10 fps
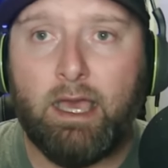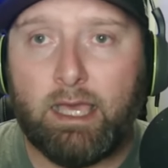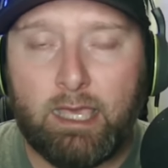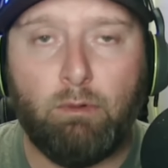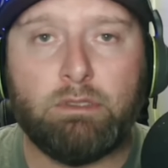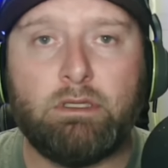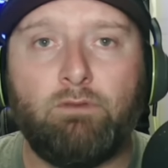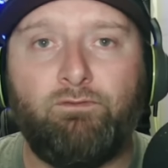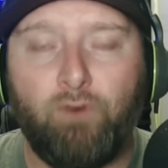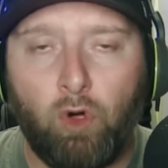He was
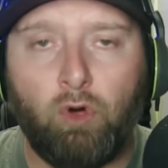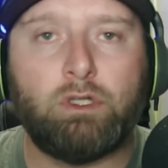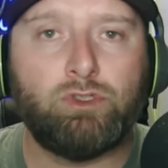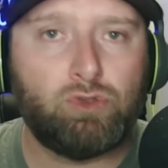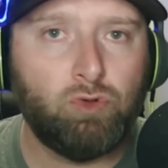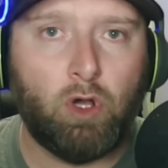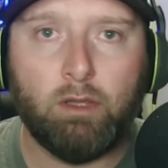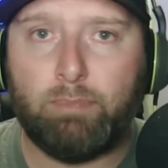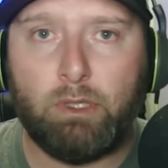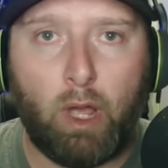in full control
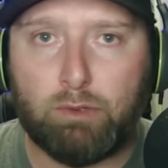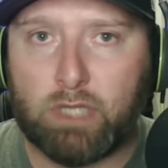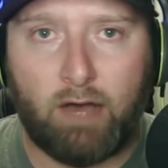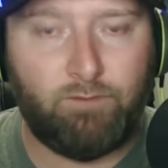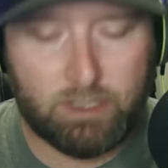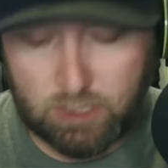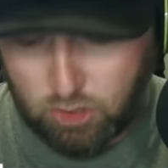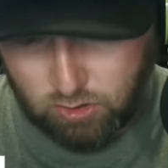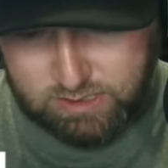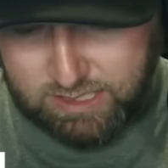of BYU's offense
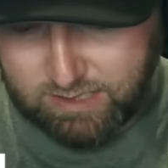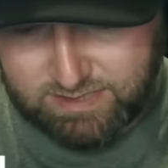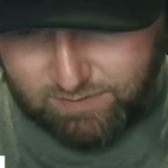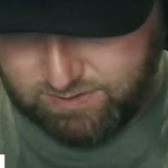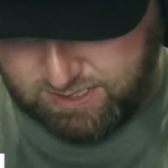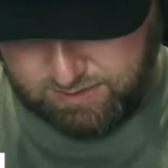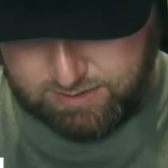13 to 17.